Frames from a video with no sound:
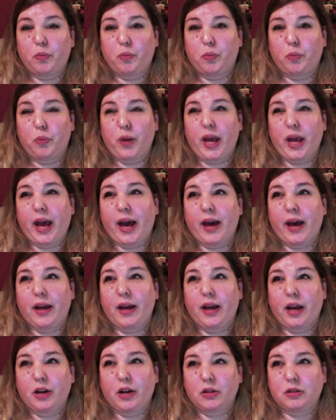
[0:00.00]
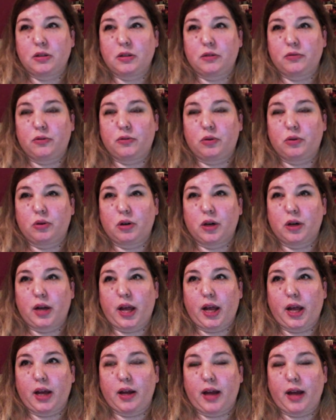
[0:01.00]
we had Harrison Ford
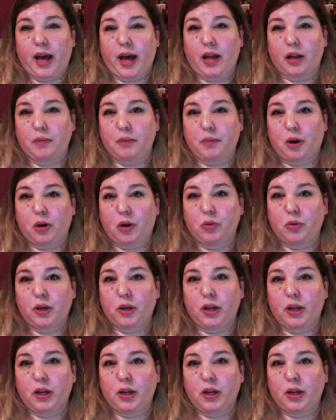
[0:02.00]
and Alec Baldwin,